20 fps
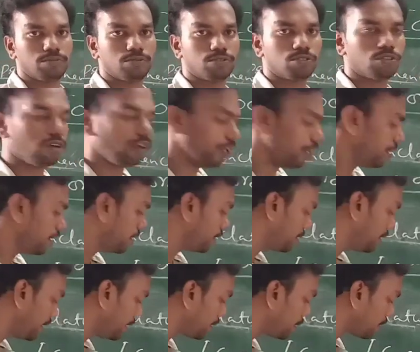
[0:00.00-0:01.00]
So
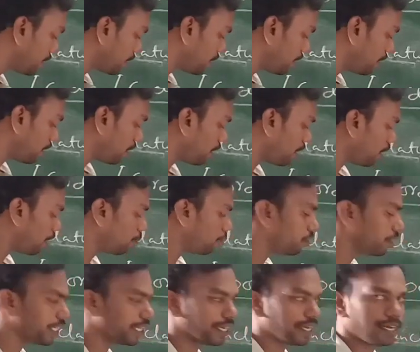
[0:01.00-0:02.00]
this
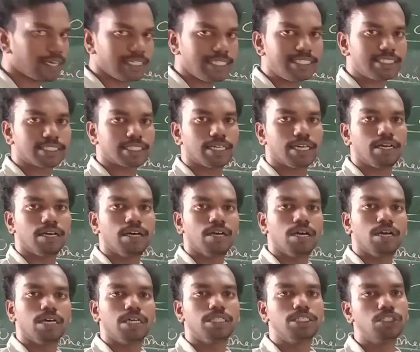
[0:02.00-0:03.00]
ammonia is a
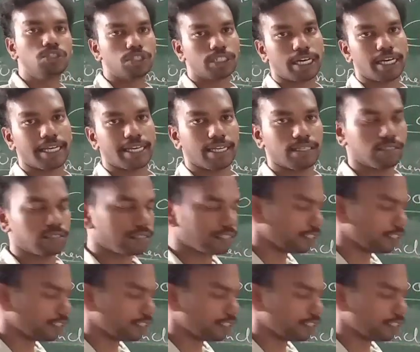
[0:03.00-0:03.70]
neutral ligand.